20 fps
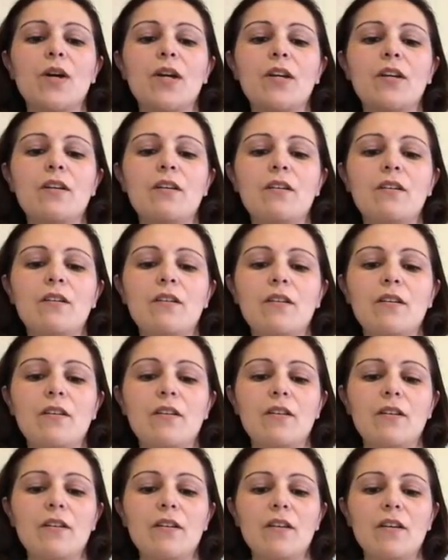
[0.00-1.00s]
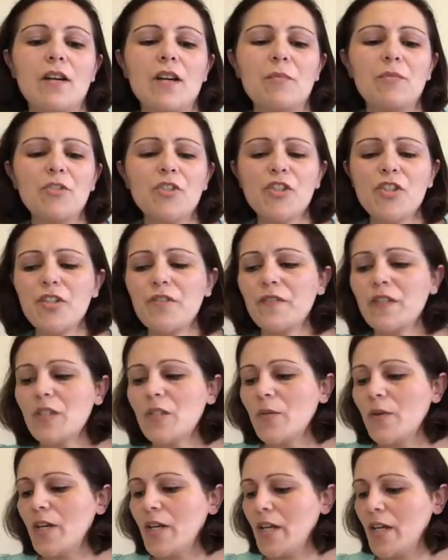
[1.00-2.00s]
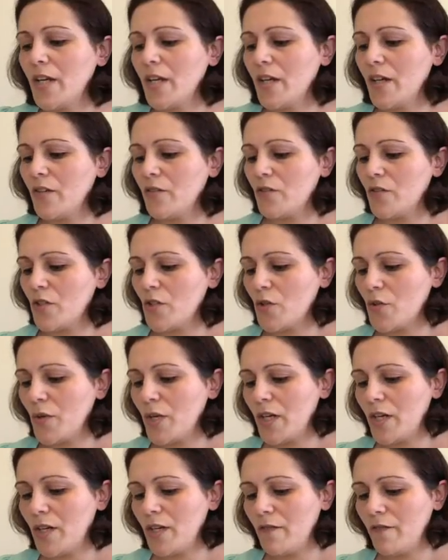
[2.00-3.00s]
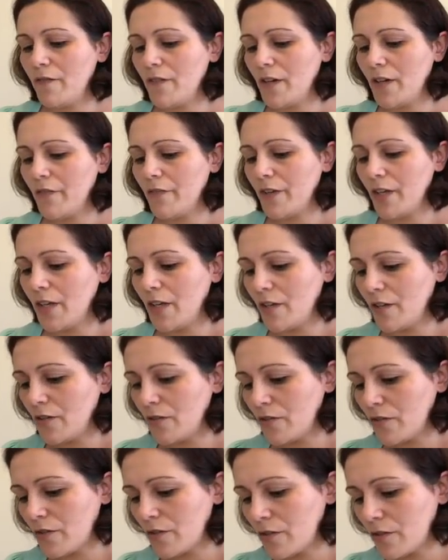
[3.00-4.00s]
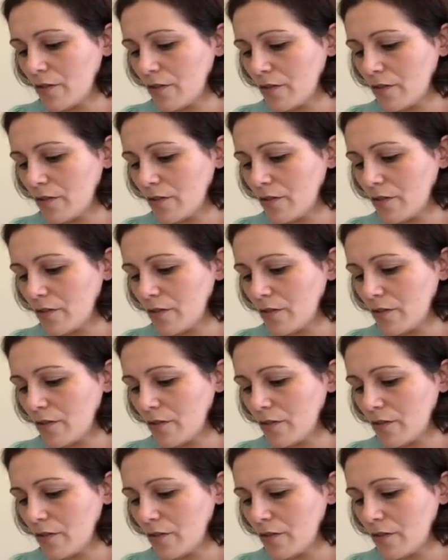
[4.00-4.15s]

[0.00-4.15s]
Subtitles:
I'm not sure if it's 28 count or 25 count.